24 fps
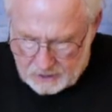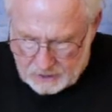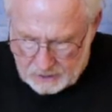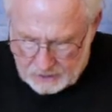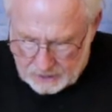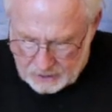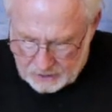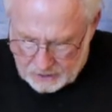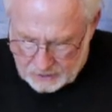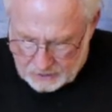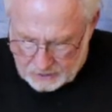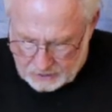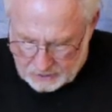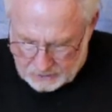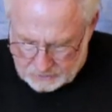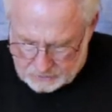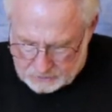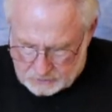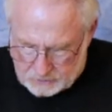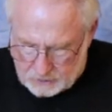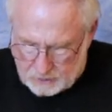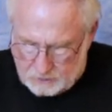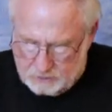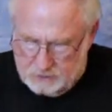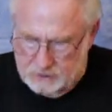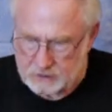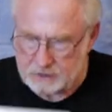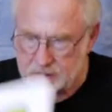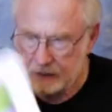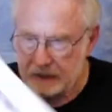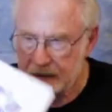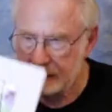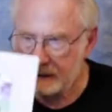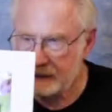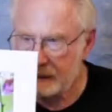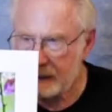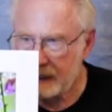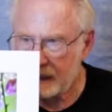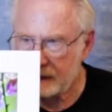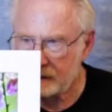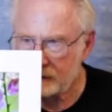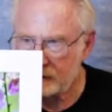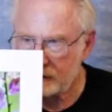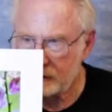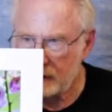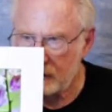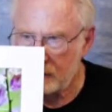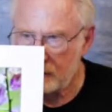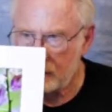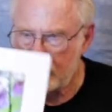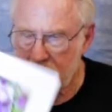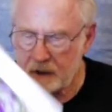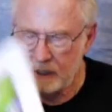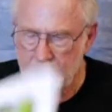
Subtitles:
and it closes like that. So